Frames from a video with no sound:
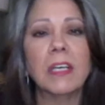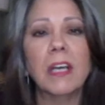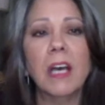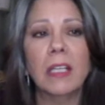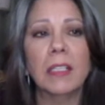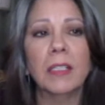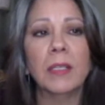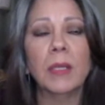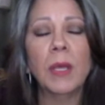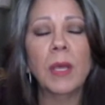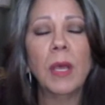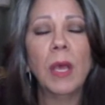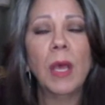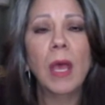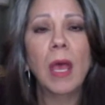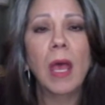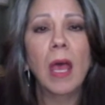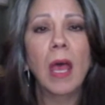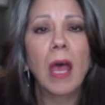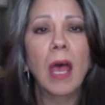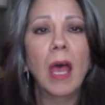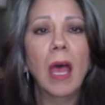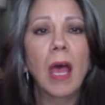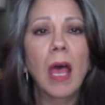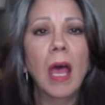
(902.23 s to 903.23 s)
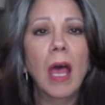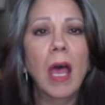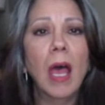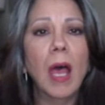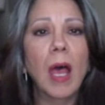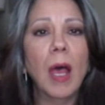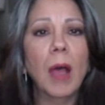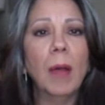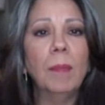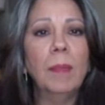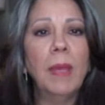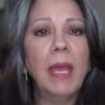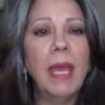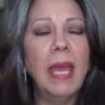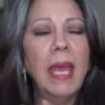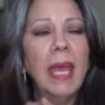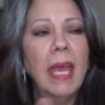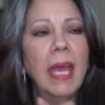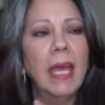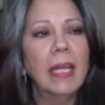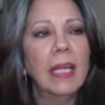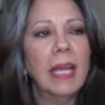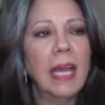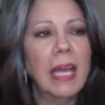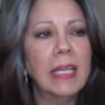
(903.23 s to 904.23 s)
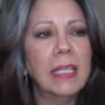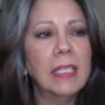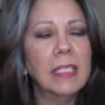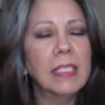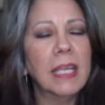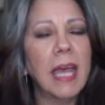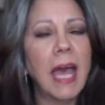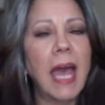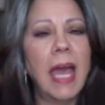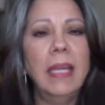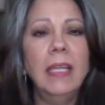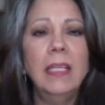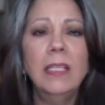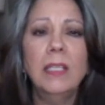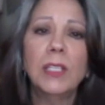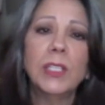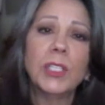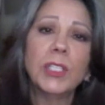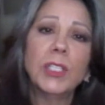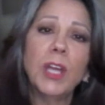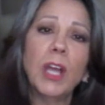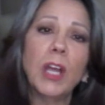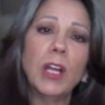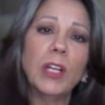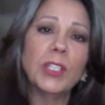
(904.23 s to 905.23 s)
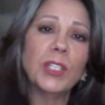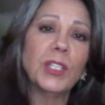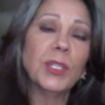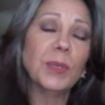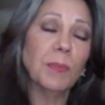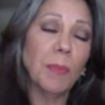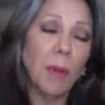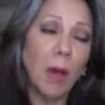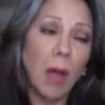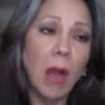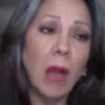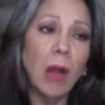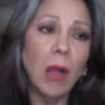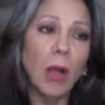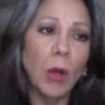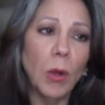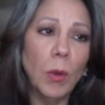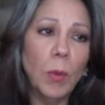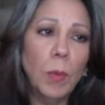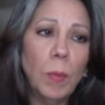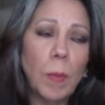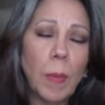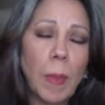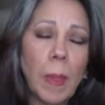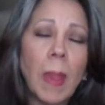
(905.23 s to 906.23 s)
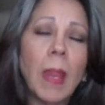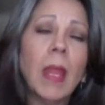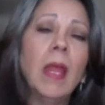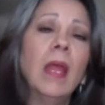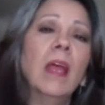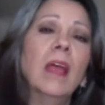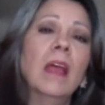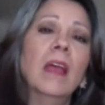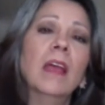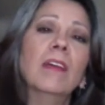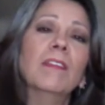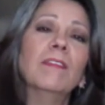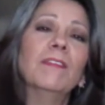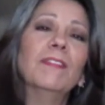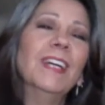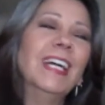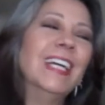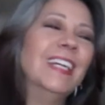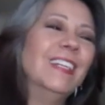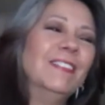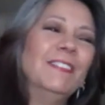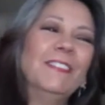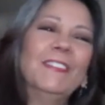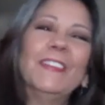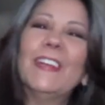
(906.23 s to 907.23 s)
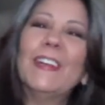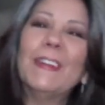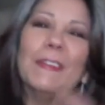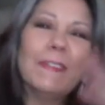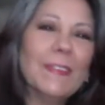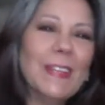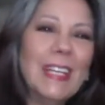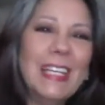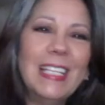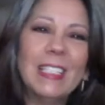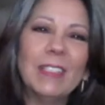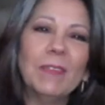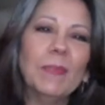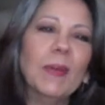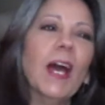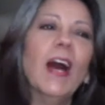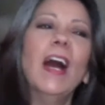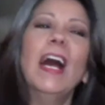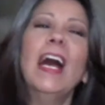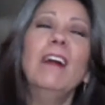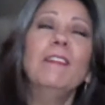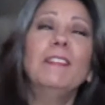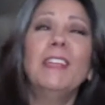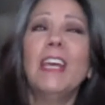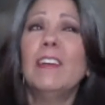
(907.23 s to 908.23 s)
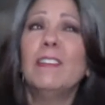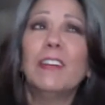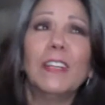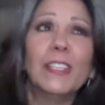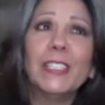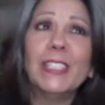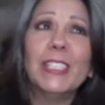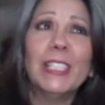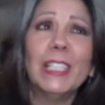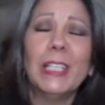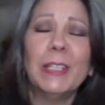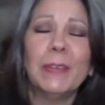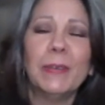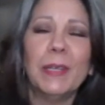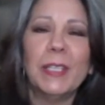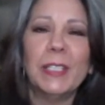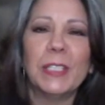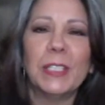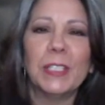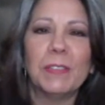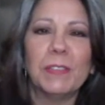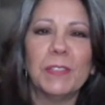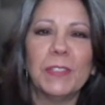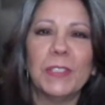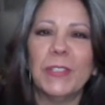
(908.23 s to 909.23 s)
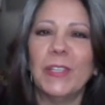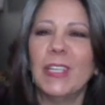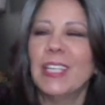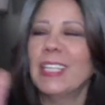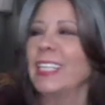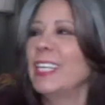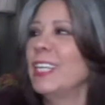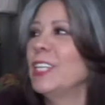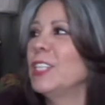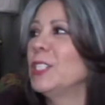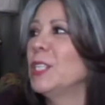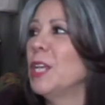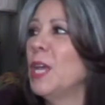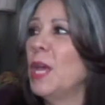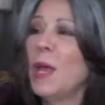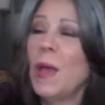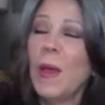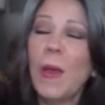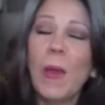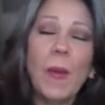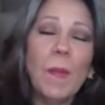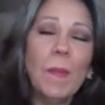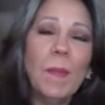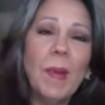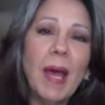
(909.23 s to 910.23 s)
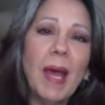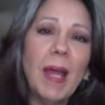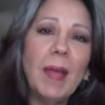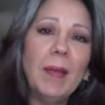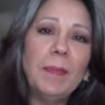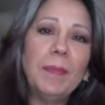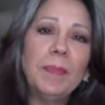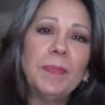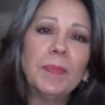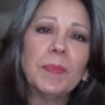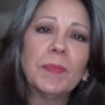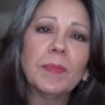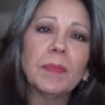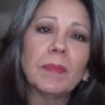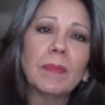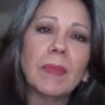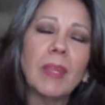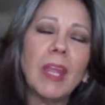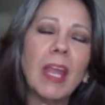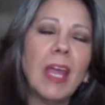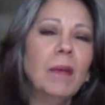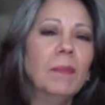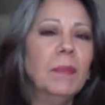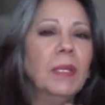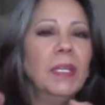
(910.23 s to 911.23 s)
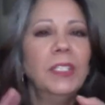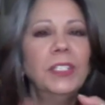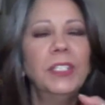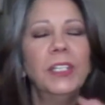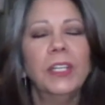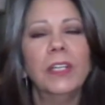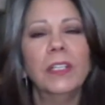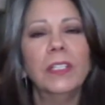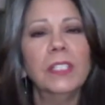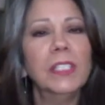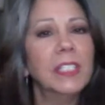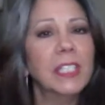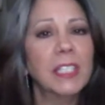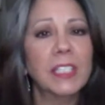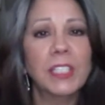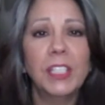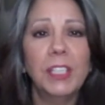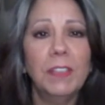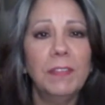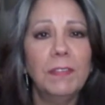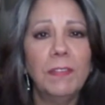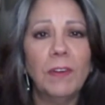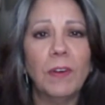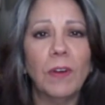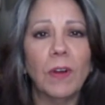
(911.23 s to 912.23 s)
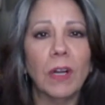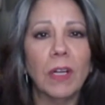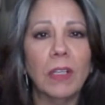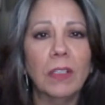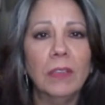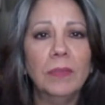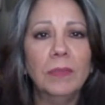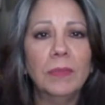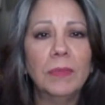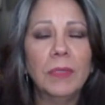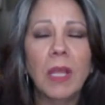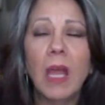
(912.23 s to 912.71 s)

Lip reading: gone. And I decided to start tomorrow for a reason. We all have to have our silly reasons for doing things. But I'm going to turn 64